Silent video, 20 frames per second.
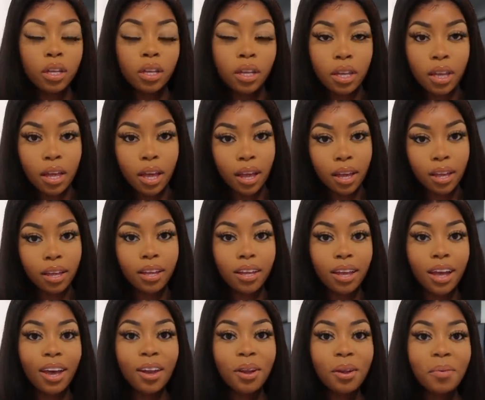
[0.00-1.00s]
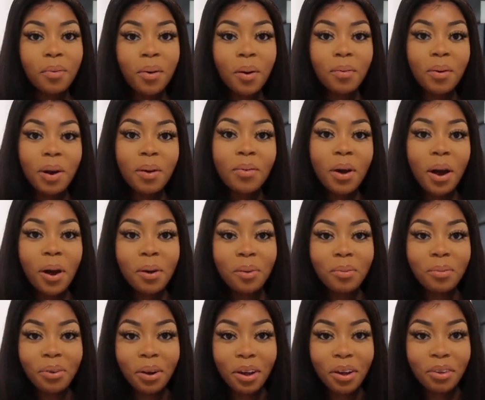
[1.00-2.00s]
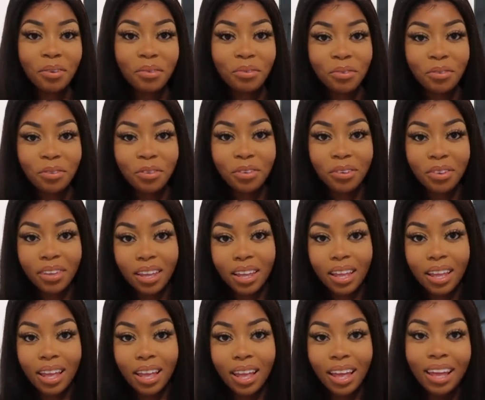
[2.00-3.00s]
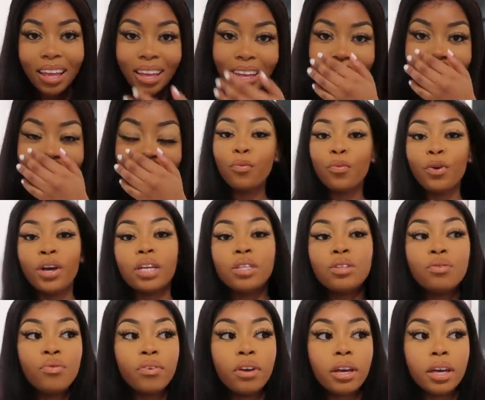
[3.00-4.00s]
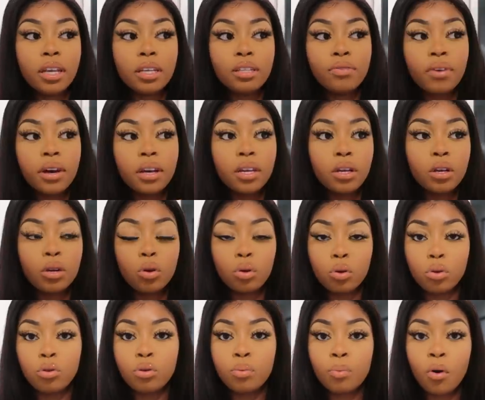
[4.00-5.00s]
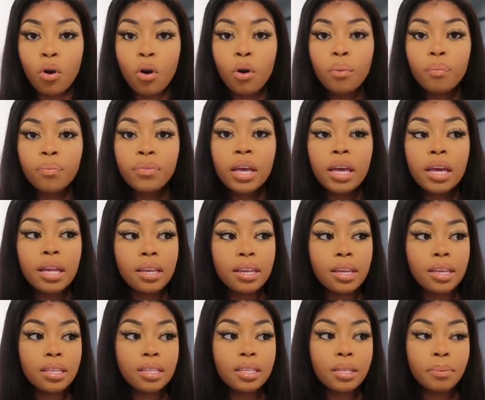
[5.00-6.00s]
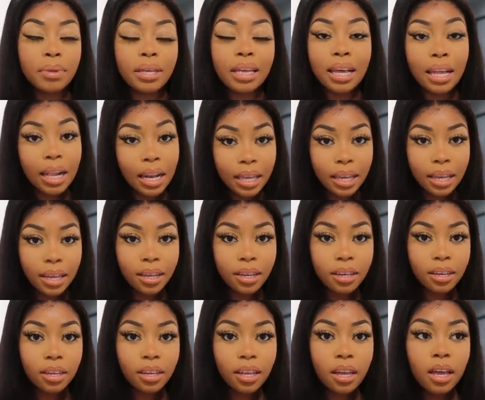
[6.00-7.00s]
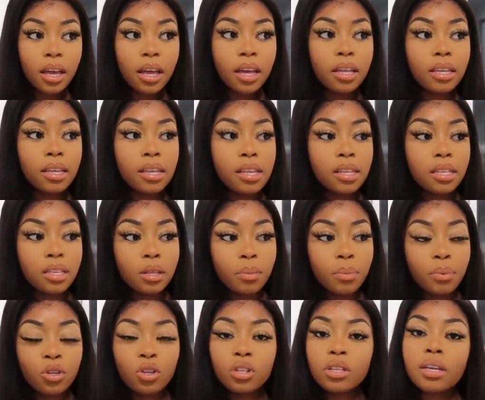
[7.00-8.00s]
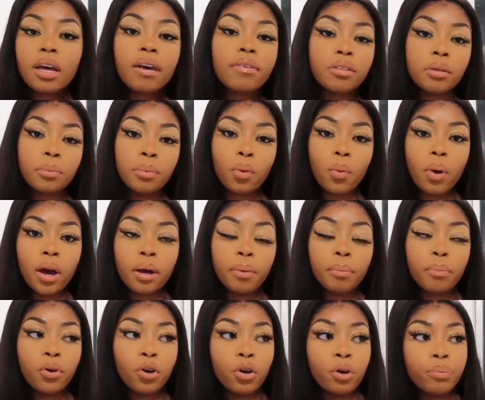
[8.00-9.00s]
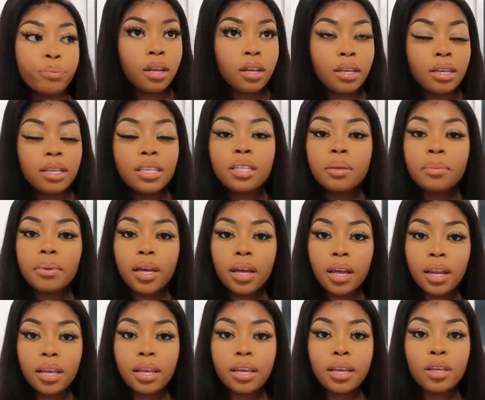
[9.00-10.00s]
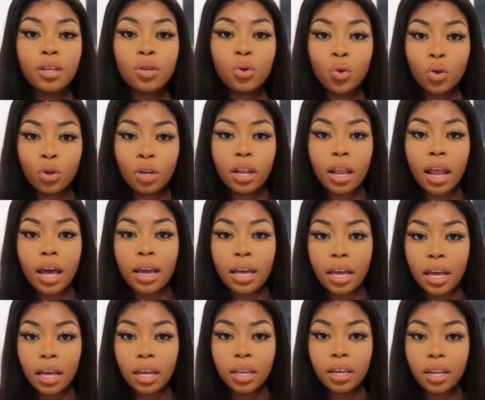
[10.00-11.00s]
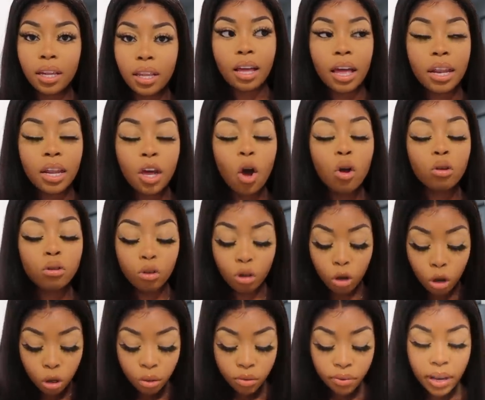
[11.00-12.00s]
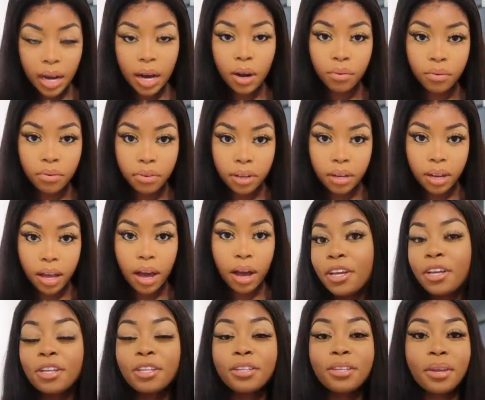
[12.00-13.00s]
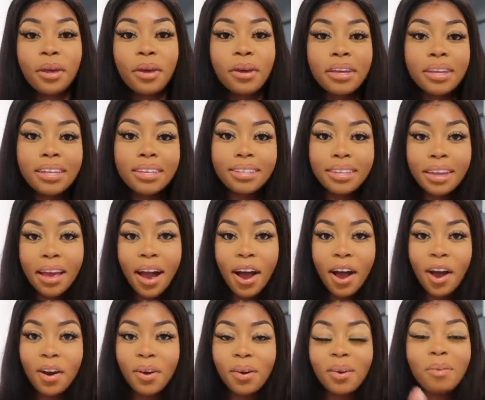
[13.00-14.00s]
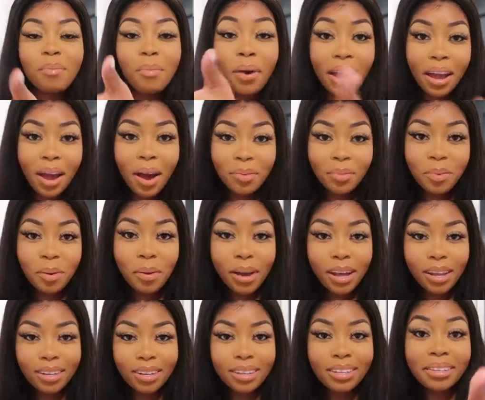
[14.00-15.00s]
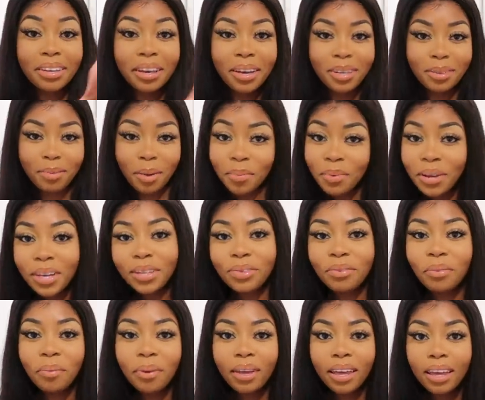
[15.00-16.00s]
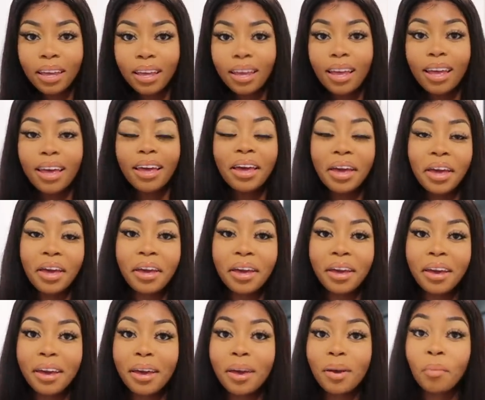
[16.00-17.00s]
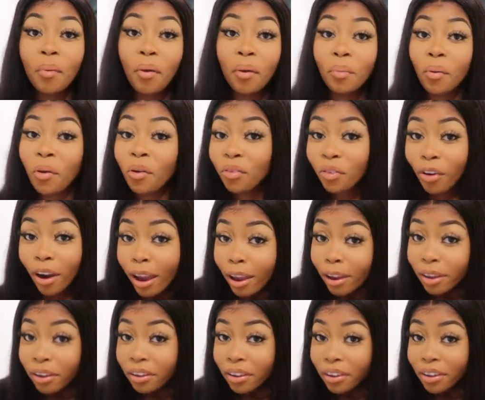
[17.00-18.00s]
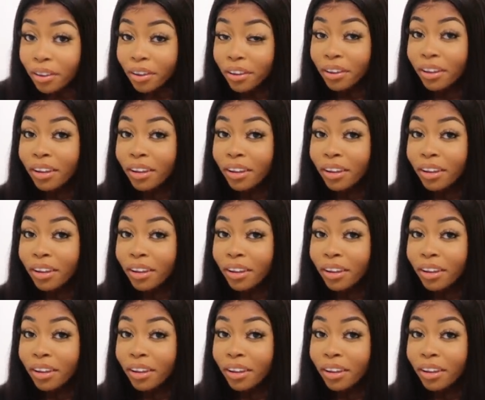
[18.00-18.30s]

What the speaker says: Yeah, I don't know, why am I out of breath? First thing is finding a good spot. It needs to be clean, it doesn't have to be white, but it needs to be clean, good lighting, and it also goes with your outfit. Like. So now you're gonna see how my cameraman takes my pics for me and my boyfriend.